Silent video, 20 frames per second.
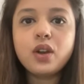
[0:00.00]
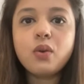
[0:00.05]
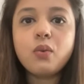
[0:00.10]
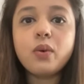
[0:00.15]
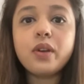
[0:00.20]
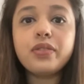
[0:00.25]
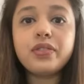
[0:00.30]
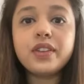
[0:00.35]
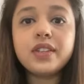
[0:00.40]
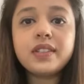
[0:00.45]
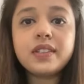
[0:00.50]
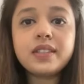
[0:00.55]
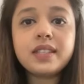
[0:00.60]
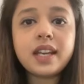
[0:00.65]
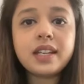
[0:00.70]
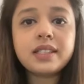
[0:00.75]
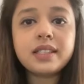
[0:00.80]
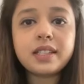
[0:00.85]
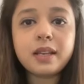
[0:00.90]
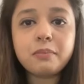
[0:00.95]
When this is
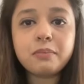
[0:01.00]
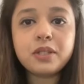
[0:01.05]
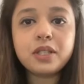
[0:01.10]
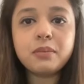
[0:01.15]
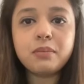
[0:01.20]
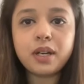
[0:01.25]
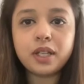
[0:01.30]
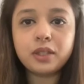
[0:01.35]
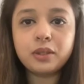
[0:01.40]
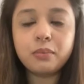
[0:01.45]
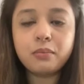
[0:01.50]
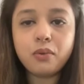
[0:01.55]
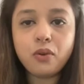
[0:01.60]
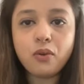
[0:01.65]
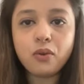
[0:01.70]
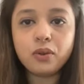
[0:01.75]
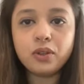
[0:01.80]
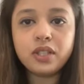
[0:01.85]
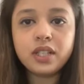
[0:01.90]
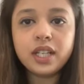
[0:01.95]
accepted by the
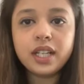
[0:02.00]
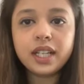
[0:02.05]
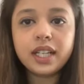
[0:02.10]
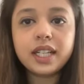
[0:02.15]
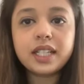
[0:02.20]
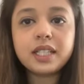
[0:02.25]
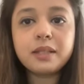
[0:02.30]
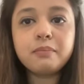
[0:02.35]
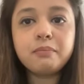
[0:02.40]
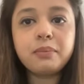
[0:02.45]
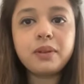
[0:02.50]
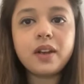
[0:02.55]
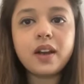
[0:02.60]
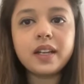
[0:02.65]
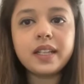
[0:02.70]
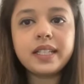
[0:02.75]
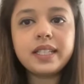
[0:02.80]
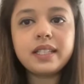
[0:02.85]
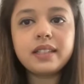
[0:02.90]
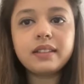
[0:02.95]
board, it
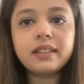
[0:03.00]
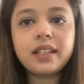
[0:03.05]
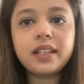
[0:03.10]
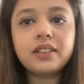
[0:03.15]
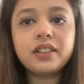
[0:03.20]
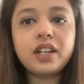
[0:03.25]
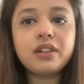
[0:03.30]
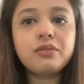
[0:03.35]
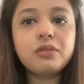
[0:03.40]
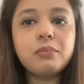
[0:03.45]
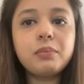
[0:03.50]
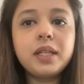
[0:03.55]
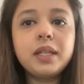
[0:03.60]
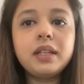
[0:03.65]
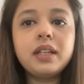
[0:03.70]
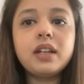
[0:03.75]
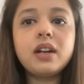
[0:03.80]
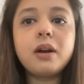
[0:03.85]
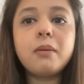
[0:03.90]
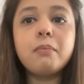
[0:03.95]
implies that there will
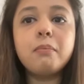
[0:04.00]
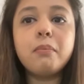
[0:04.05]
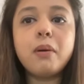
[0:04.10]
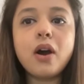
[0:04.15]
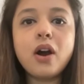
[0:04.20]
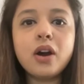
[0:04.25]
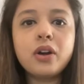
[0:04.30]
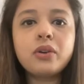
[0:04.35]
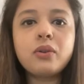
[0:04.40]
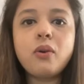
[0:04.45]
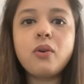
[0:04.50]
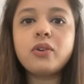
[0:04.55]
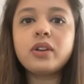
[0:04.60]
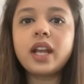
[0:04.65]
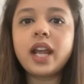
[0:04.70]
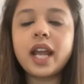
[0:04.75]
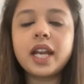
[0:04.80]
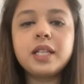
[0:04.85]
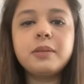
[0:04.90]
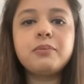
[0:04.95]
be a bar on
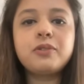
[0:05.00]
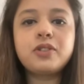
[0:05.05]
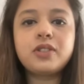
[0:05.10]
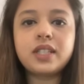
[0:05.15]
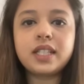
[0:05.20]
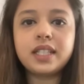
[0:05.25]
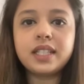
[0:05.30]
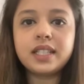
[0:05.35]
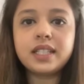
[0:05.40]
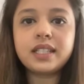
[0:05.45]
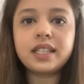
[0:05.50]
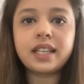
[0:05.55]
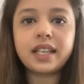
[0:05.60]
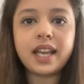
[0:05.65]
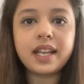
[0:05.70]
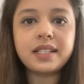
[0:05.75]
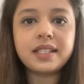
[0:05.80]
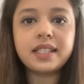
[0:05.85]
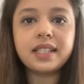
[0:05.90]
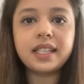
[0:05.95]
any proceedings
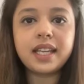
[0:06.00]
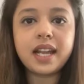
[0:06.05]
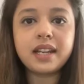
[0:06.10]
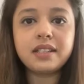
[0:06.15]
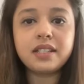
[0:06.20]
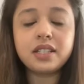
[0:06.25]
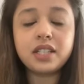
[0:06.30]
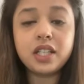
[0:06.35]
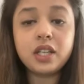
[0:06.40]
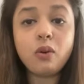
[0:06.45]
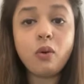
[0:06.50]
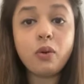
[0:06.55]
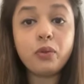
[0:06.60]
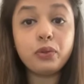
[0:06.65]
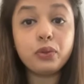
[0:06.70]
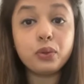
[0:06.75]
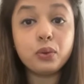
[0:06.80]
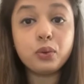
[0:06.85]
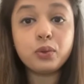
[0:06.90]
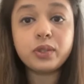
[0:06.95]
against the entity
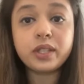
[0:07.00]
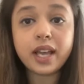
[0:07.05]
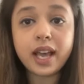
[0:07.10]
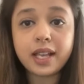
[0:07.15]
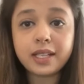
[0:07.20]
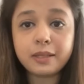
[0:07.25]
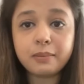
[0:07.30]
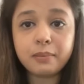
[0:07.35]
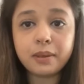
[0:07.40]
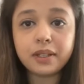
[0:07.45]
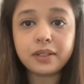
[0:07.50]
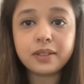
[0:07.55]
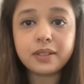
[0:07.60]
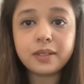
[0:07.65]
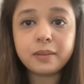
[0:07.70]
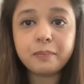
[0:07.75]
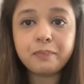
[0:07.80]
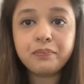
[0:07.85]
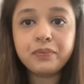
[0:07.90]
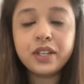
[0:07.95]
on those
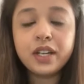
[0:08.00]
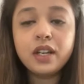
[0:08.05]
aspects.